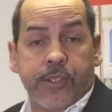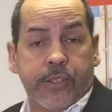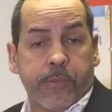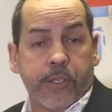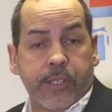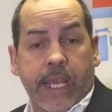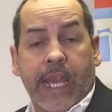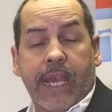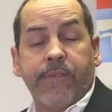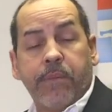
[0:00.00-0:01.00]
you're supposed to
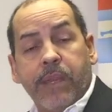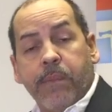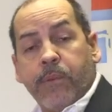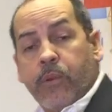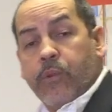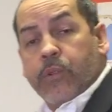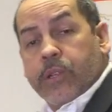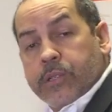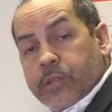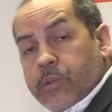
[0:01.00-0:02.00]
have, the people who
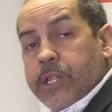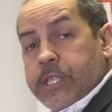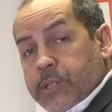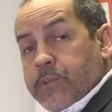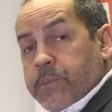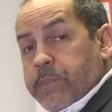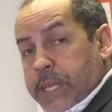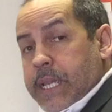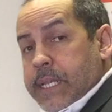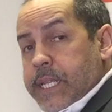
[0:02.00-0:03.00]
are going to
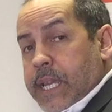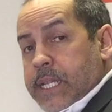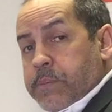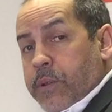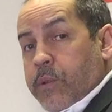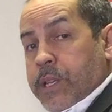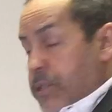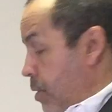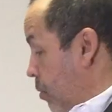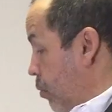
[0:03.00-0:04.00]
be at the expo and
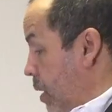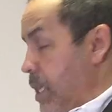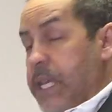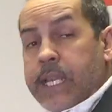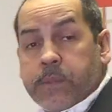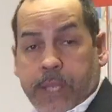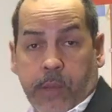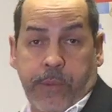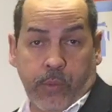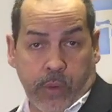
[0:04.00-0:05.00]
they're going to
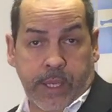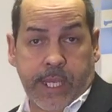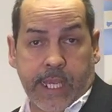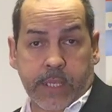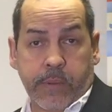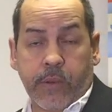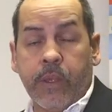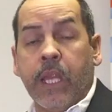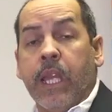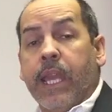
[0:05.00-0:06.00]
help you run the expo,
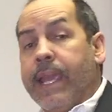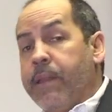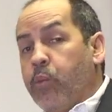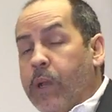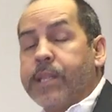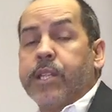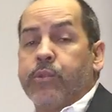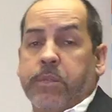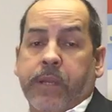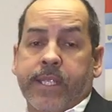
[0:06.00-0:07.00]
and what their
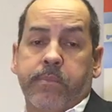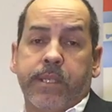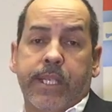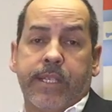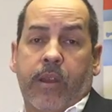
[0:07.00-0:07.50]
responsibilities